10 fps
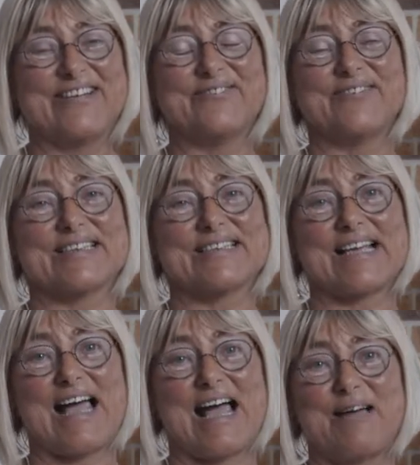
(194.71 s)
was
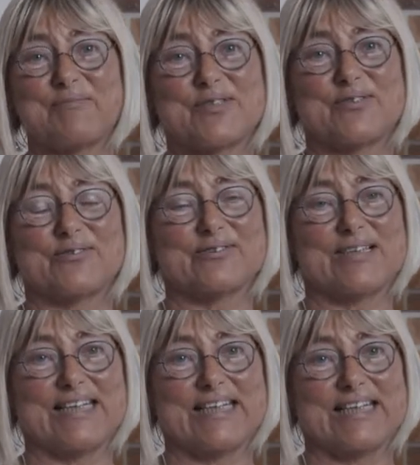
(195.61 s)

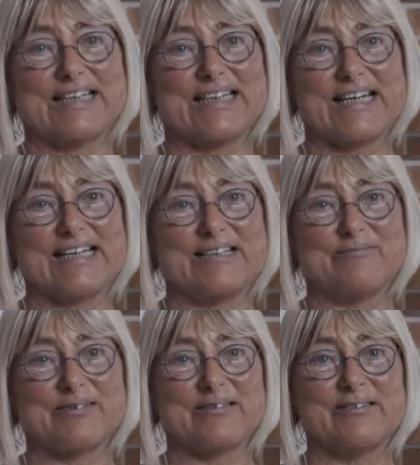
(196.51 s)
absolutely
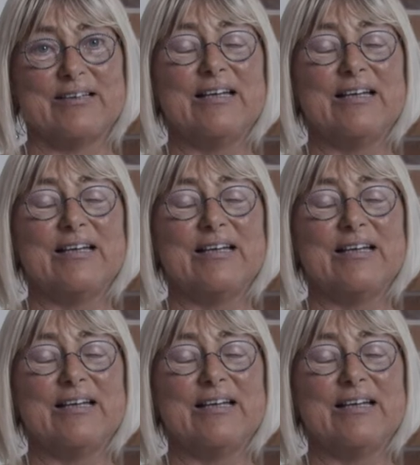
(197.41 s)
incredible